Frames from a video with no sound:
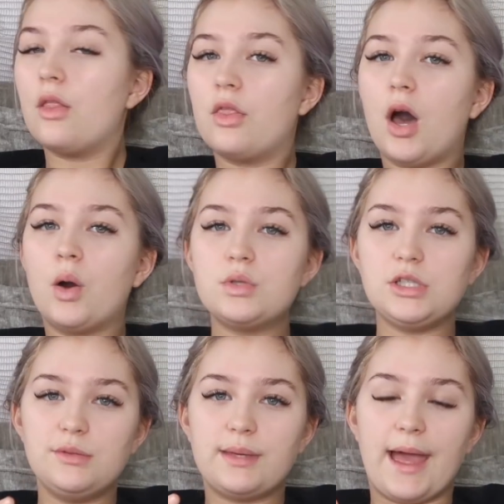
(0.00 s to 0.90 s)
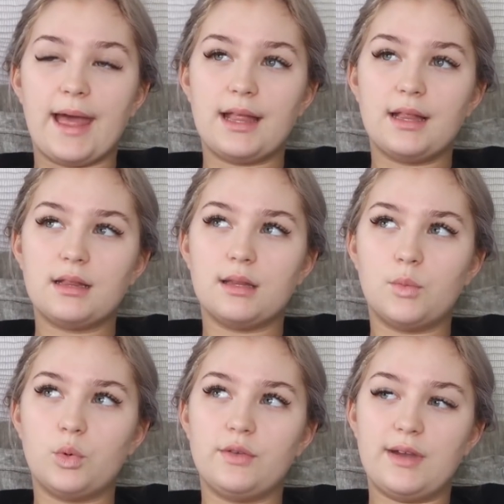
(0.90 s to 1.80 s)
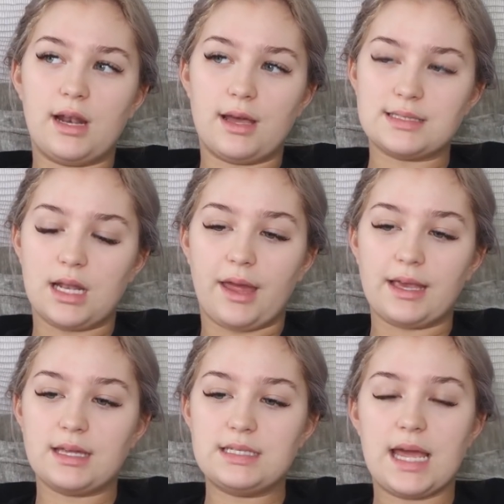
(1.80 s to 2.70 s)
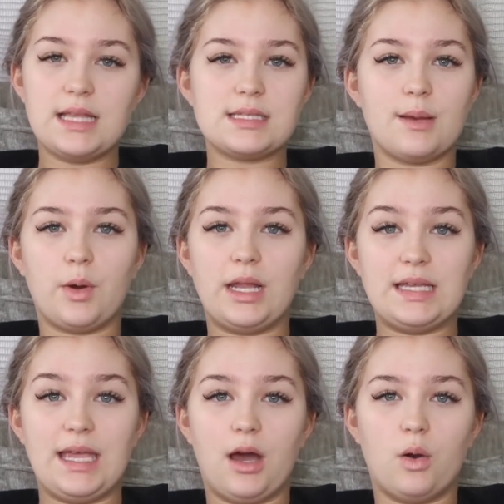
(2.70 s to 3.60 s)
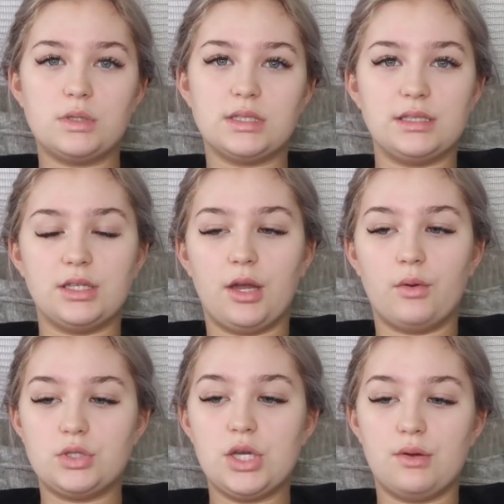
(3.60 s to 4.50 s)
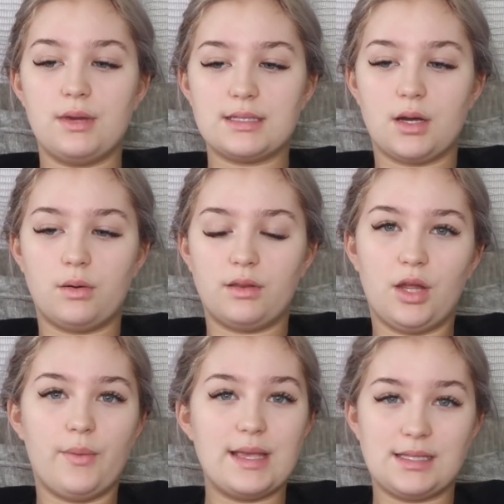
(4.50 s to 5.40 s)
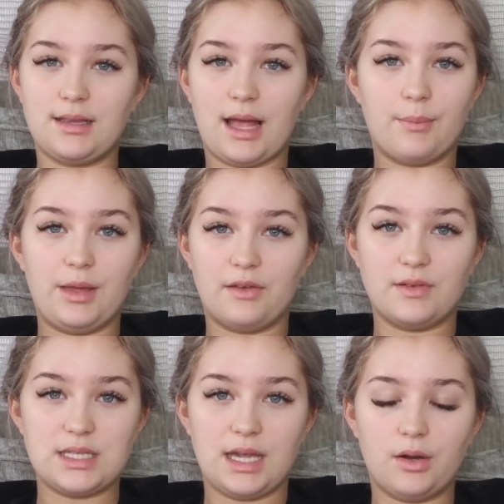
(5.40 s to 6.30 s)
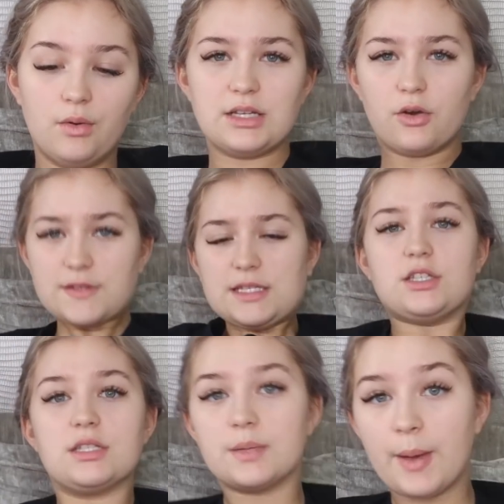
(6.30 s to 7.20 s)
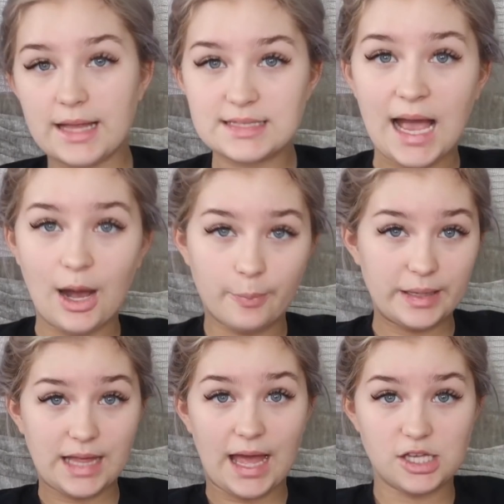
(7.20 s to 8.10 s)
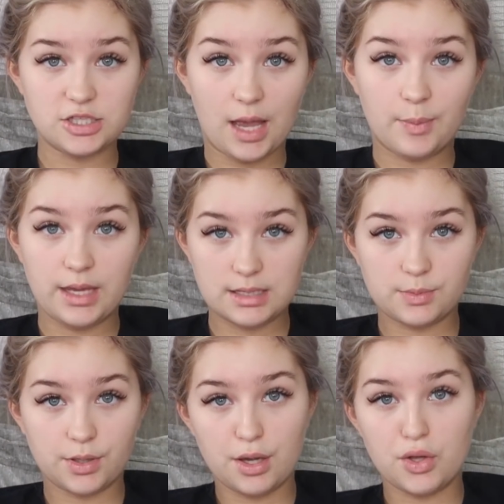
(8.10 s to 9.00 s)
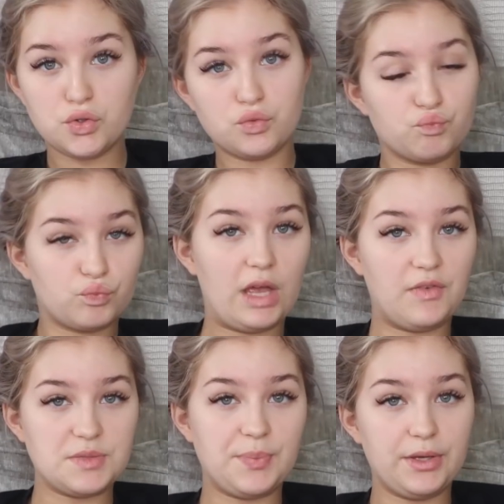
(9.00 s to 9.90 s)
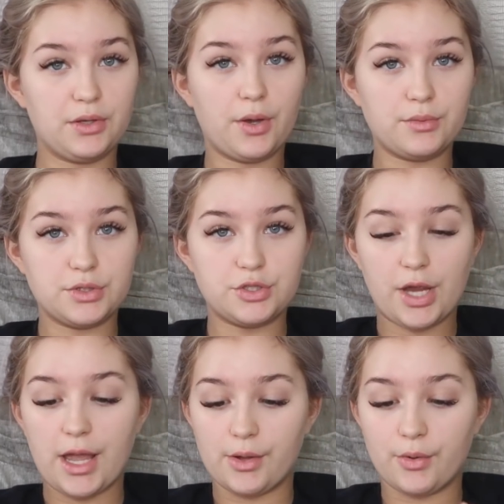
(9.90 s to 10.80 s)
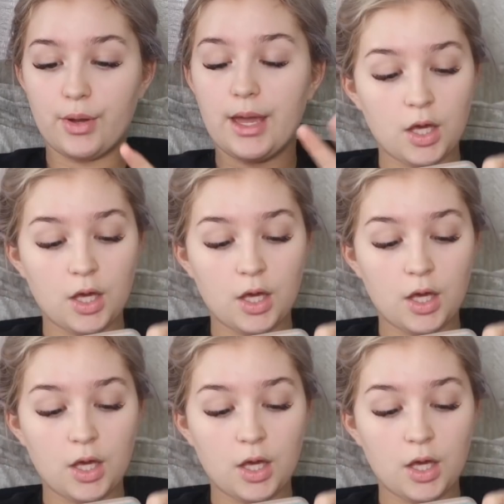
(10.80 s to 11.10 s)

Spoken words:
The older you get, the more you realise that like dating someone a year older than you or 2 years older than you isn't that big of a deal. It obviously just depends how big that age gap is, because if it's big, you're going to jail.